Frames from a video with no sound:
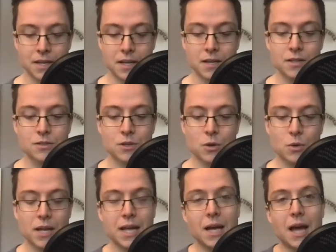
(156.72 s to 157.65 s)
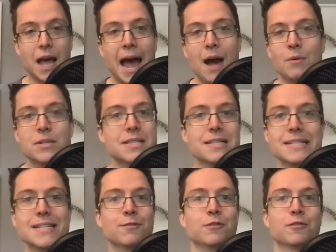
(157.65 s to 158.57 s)
So how is this
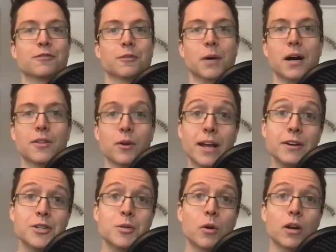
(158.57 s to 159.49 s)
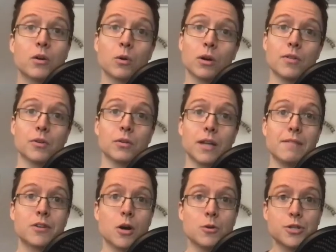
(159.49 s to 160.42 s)
different from other energy work or other life
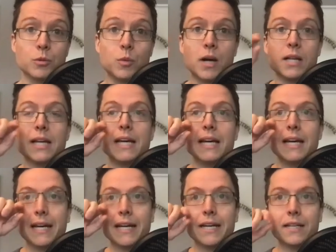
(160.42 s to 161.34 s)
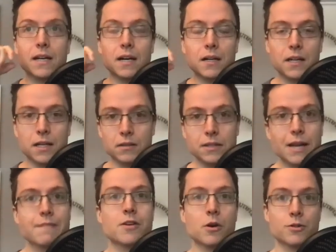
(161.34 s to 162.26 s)
coaching? Well, in
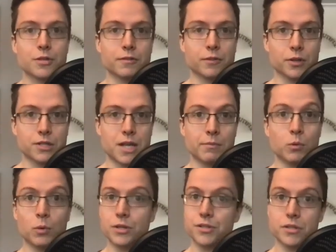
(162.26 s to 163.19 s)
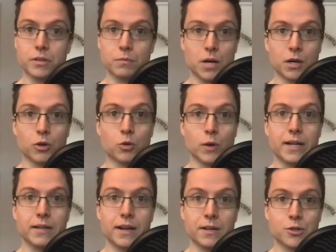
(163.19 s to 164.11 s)
life coaching, for example, which is a
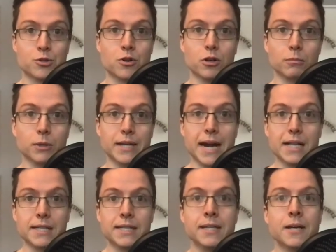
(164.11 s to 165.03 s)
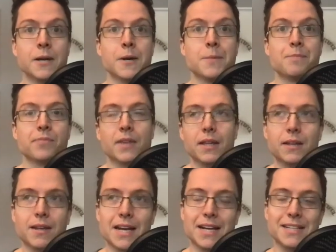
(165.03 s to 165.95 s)
great and a strong modality,
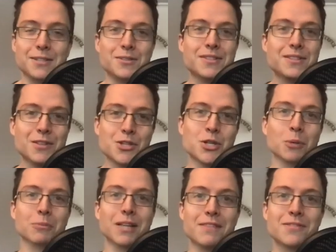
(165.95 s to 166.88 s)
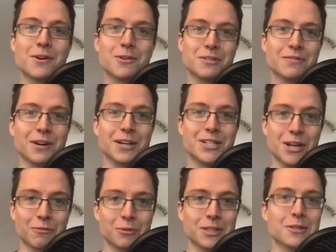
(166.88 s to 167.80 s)
and I use the term life coaching very
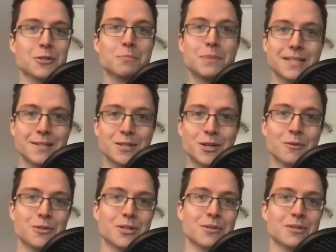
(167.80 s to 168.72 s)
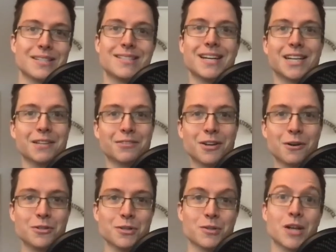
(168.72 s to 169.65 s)
generally. There's business coaching, there's executive
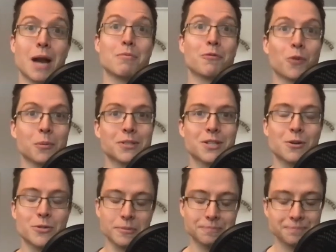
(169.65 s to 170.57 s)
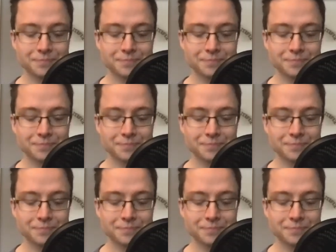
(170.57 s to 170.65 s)
coaching, there's high performance coaching.